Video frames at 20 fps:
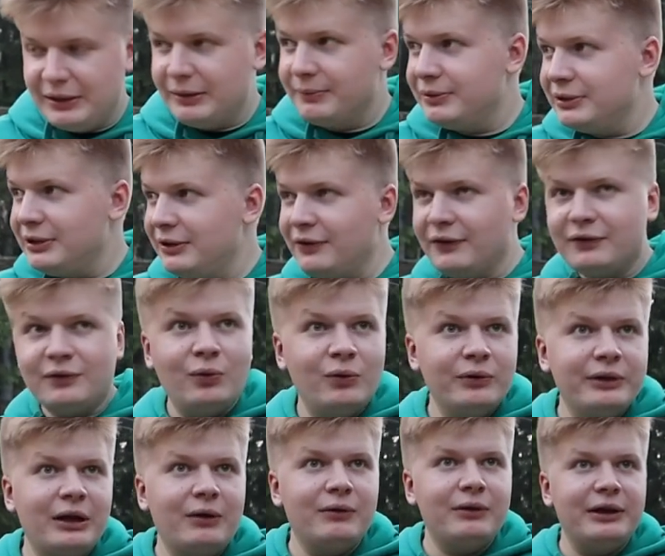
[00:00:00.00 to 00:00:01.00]
here, but this is
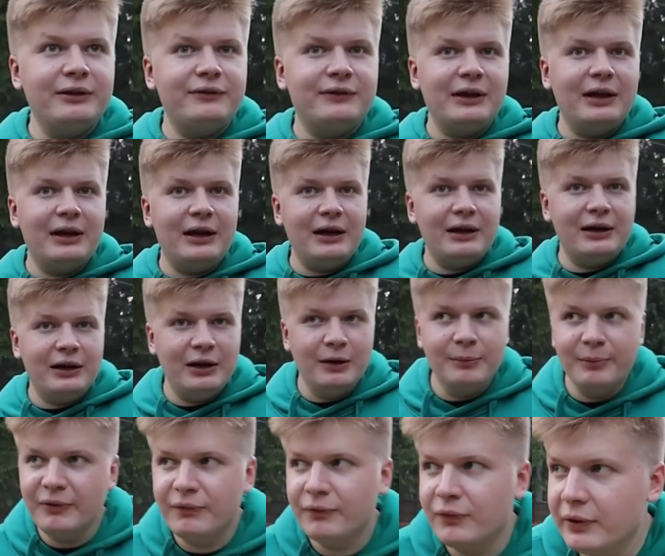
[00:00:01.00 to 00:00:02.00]
cool. Now let's get out of here
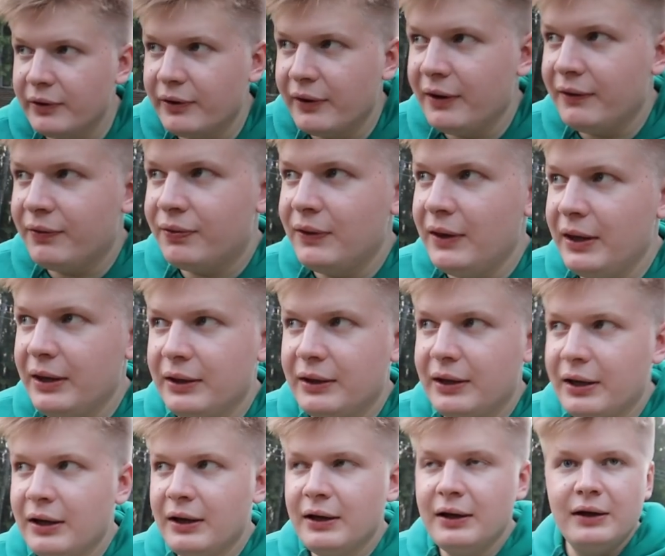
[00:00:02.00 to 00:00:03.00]
before they think
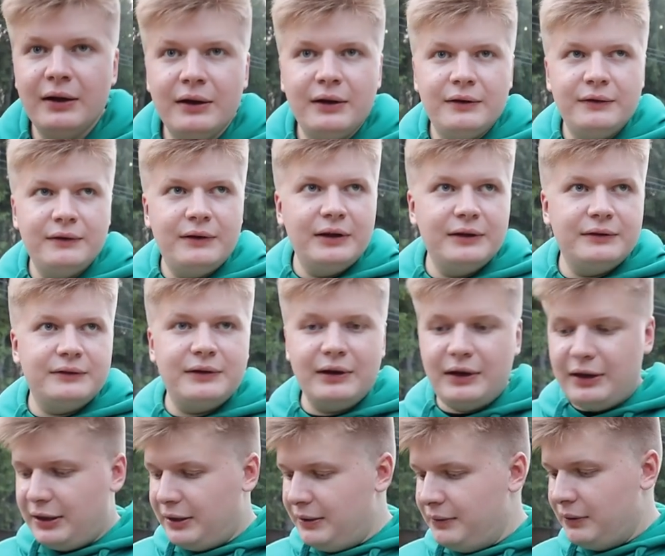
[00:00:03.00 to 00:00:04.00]

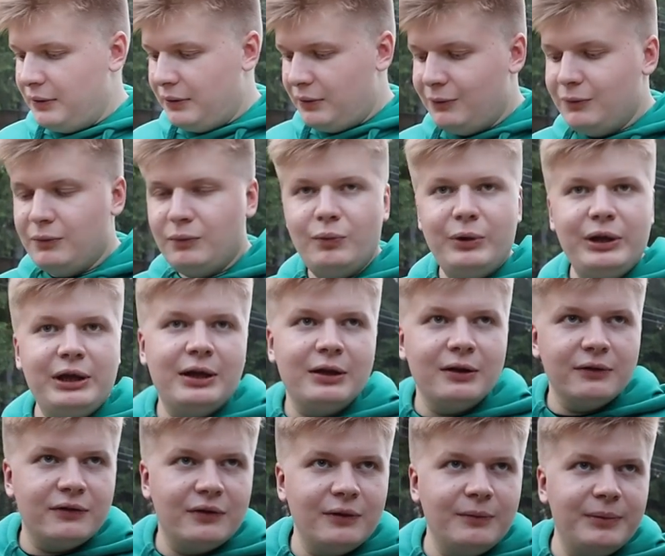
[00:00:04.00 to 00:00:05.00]
that we
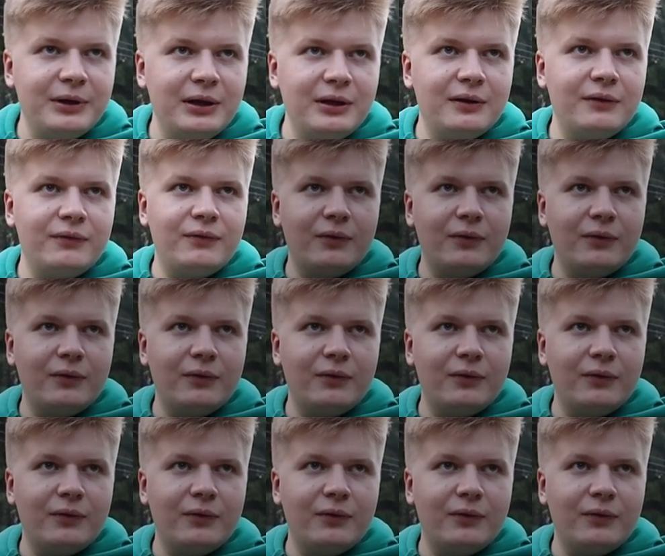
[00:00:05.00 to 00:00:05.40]
killed somebody in the